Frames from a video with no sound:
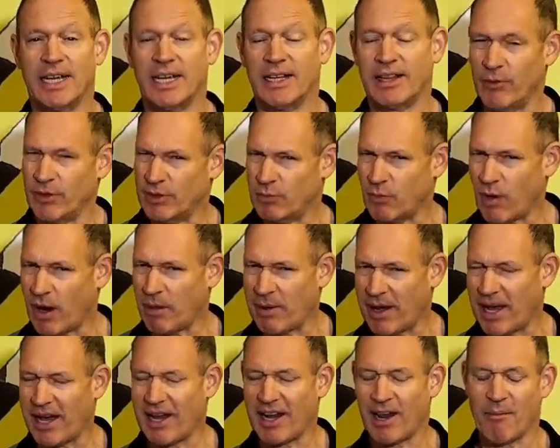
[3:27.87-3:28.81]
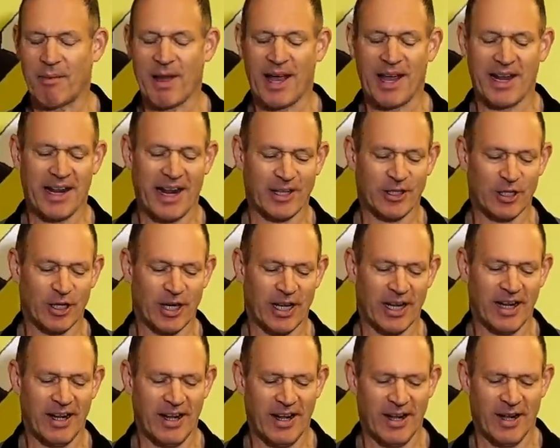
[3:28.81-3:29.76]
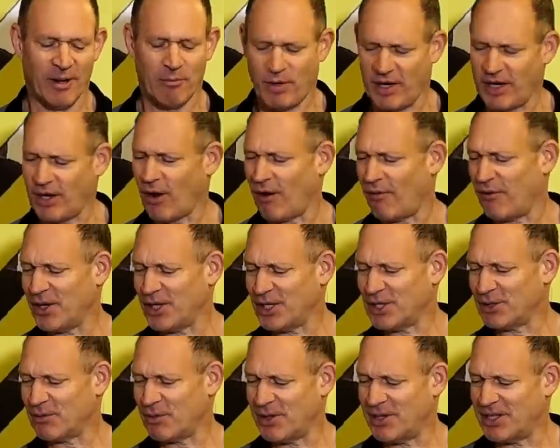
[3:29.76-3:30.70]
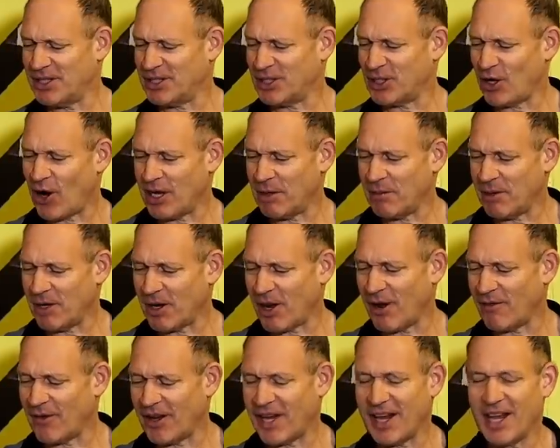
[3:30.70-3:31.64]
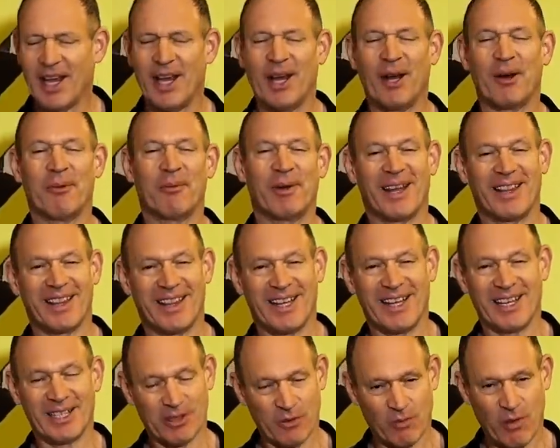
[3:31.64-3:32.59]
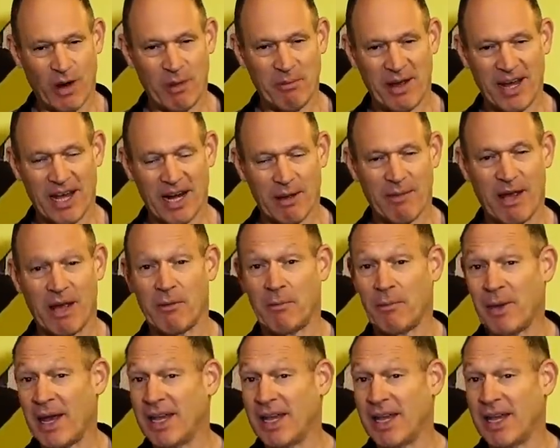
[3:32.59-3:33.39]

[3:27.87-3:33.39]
There is one part I made actually, pretty obvious with the shiny bit over here, but there's one part I made.